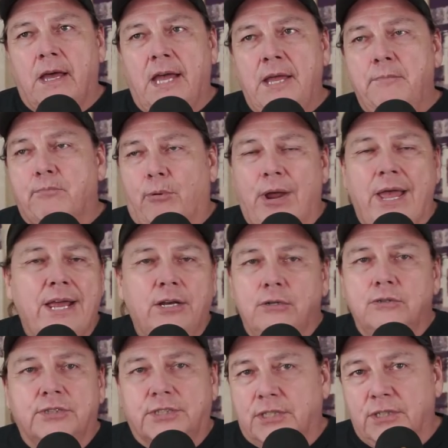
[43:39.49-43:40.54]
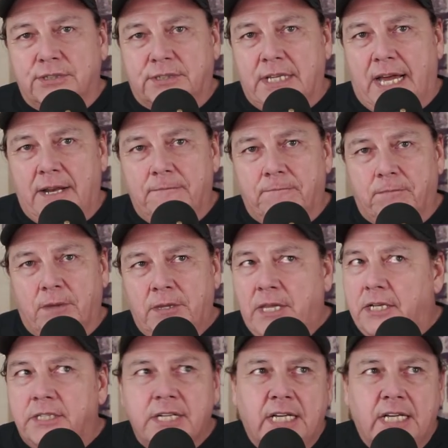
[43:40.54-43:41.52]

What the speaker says: a brand new skill set that